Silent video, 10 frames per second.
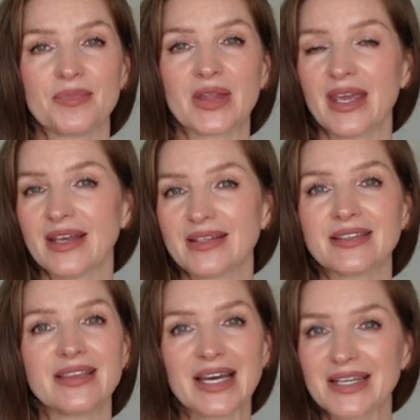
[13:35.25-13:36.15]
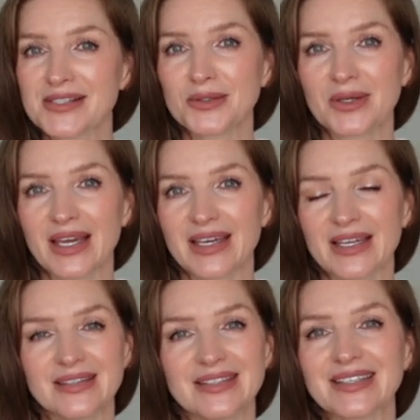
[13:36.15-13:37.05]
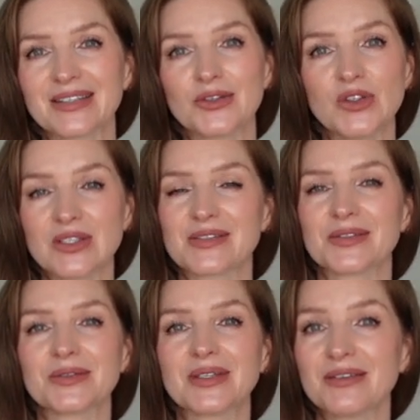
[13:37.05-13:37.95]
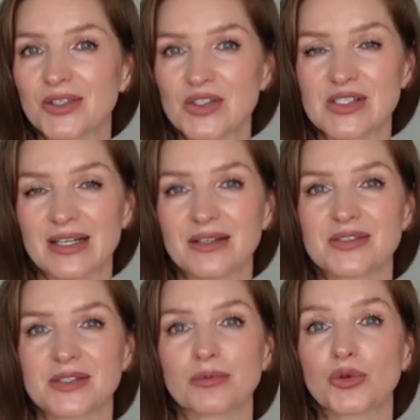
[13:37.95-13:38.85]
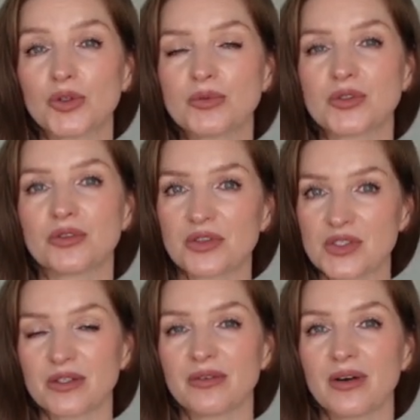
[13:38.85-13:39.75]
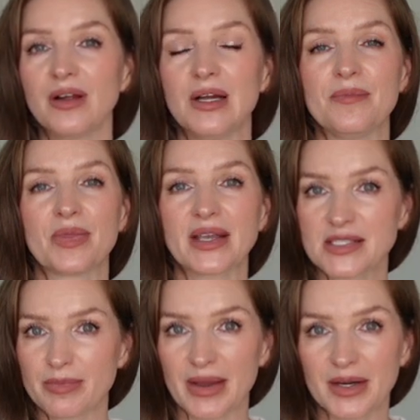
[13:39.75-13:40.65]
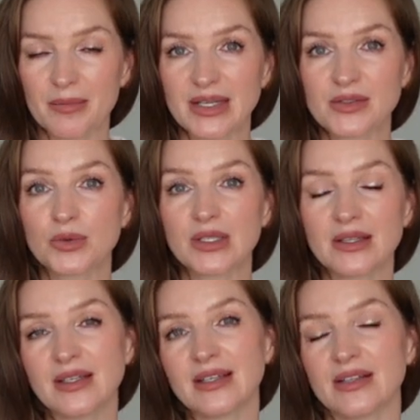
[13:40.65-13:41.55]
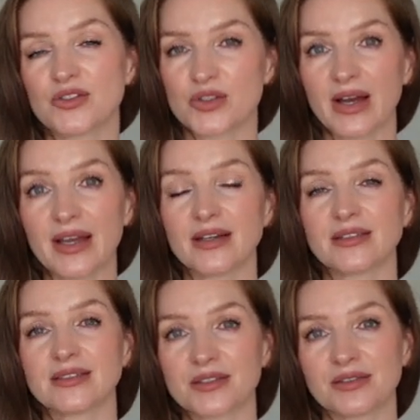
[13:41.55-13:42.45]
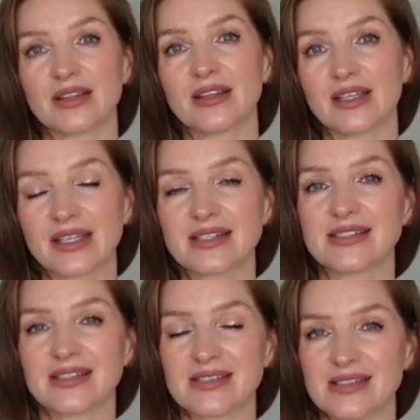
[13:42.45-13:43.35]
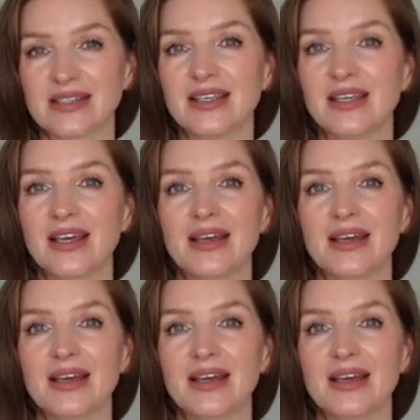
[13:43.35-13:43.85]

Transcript: And that is okay. I think you need to give yourself some room to, first of all, experiment with it and try on different things and see